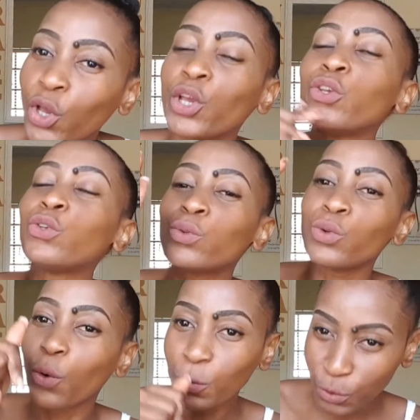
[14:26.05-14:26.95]
You
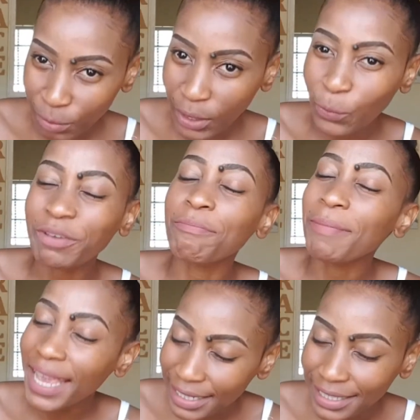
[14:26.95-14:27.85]
knows me. We've
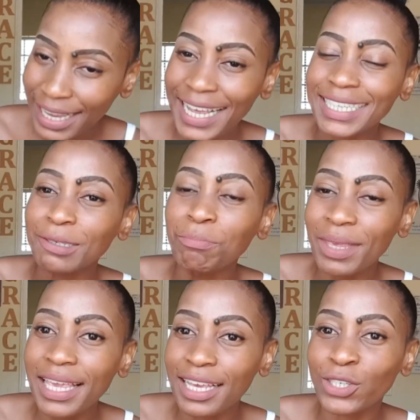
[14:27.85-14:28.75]
met. It's
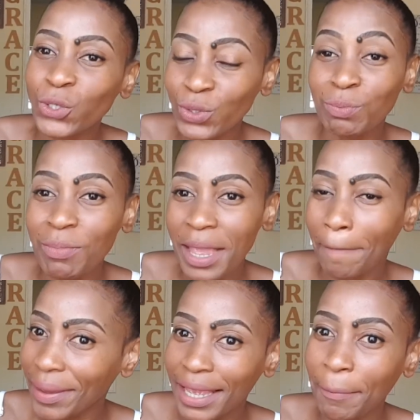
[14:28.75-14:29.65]
me. Choose me.
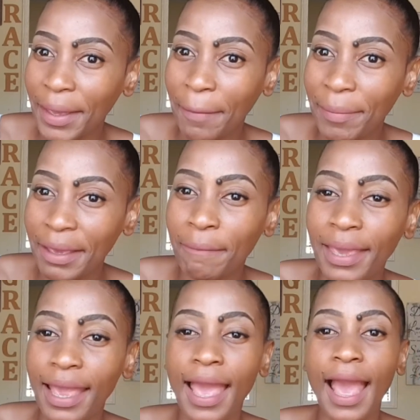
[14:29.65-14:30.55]
Pick me.